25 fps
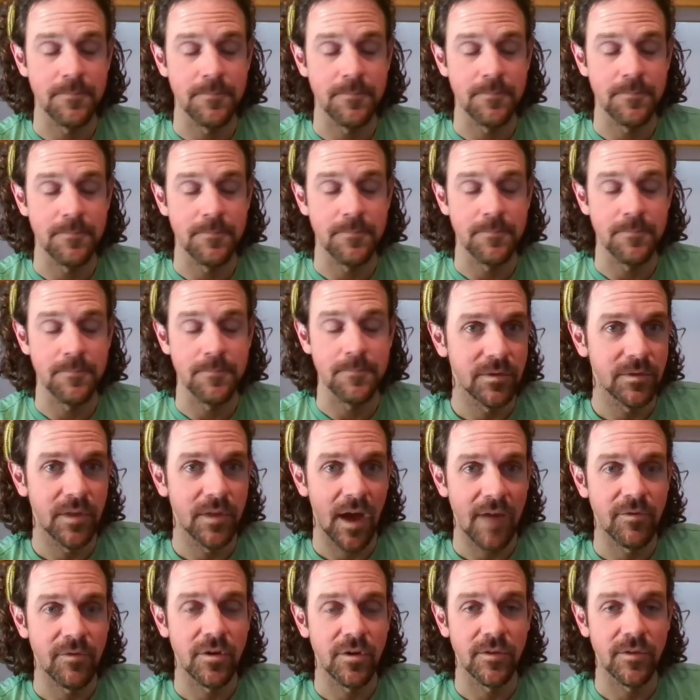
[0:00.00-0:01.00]
yeah,
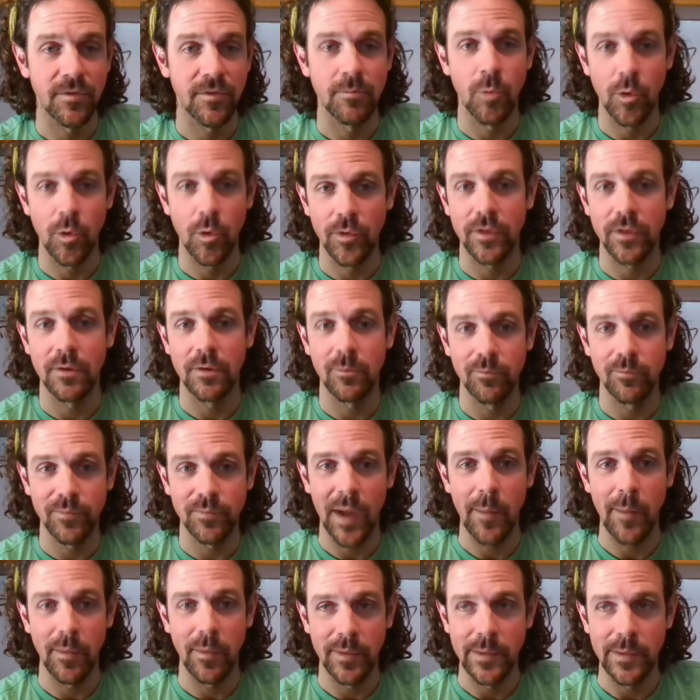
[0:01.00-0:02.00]
I've heard from more than a
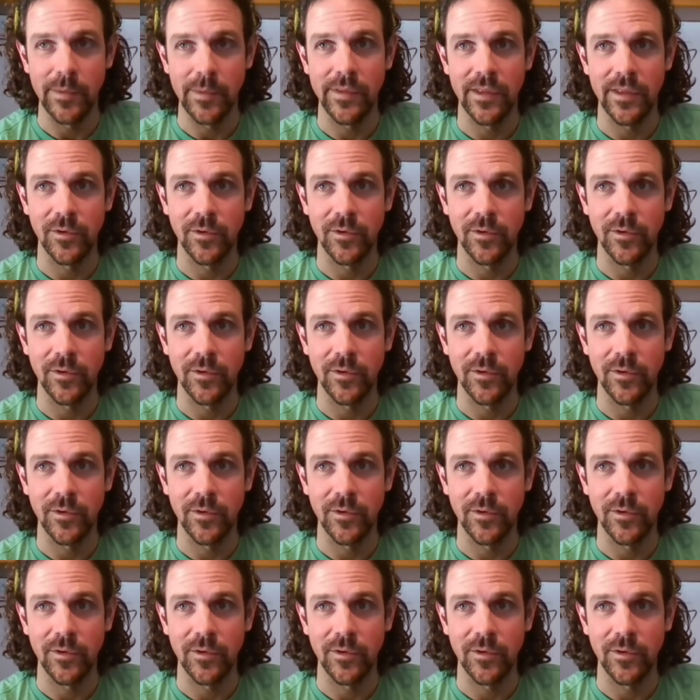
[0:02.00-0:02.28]
couple people that